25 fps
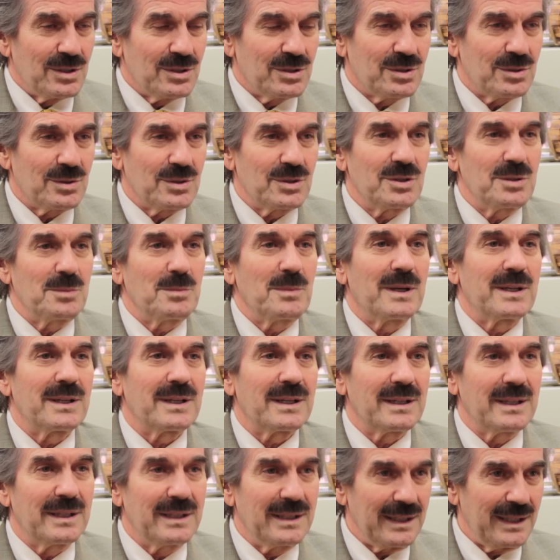So as you
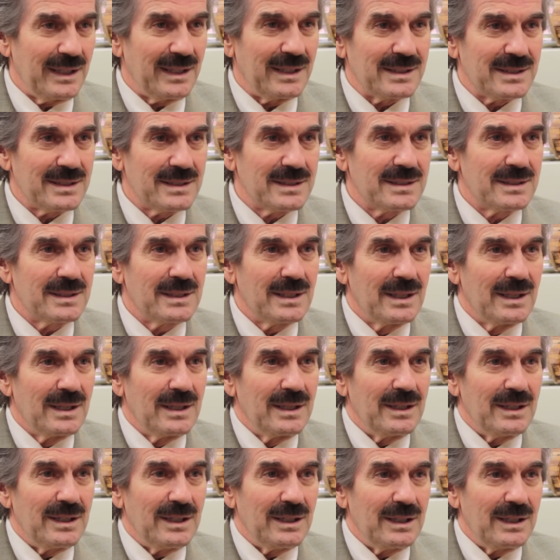might guess,
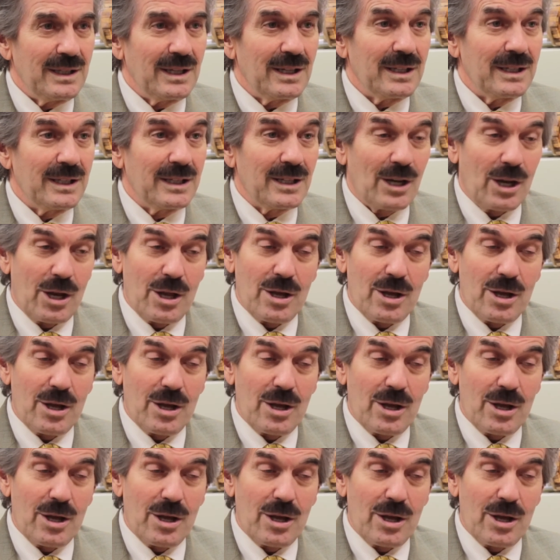in